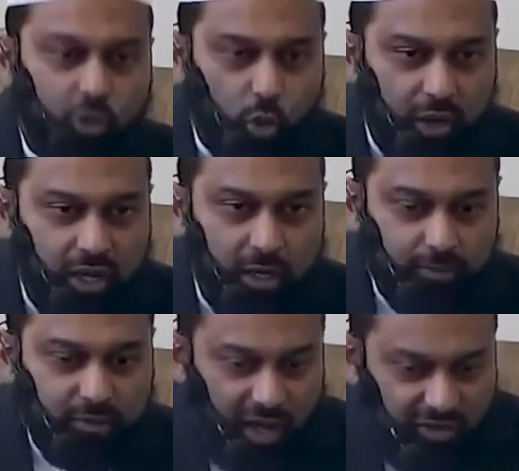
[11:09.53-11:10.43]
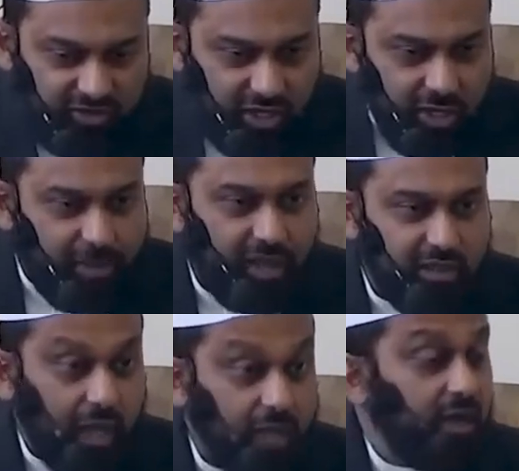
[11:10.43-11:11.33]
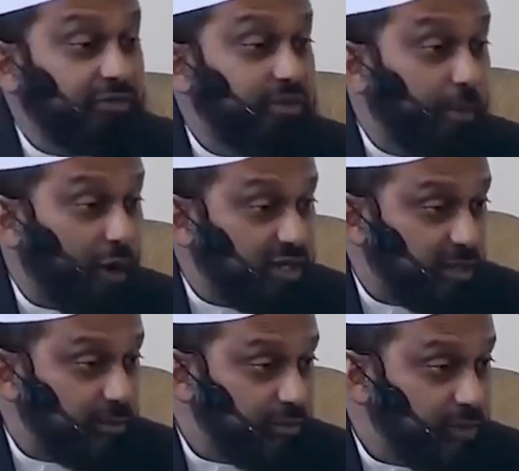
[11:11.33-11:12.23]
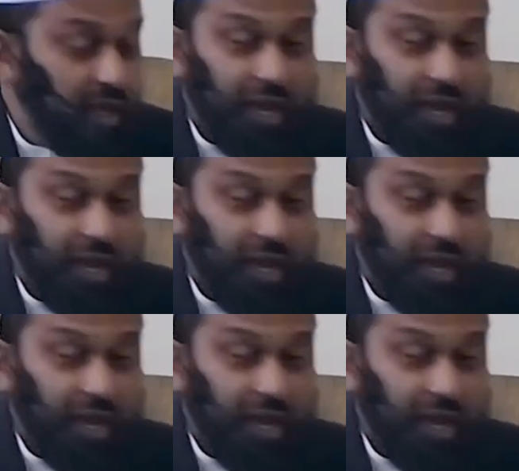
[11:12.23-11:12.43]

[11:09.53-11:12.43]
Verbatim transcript: and the queen of the ibadat of the body.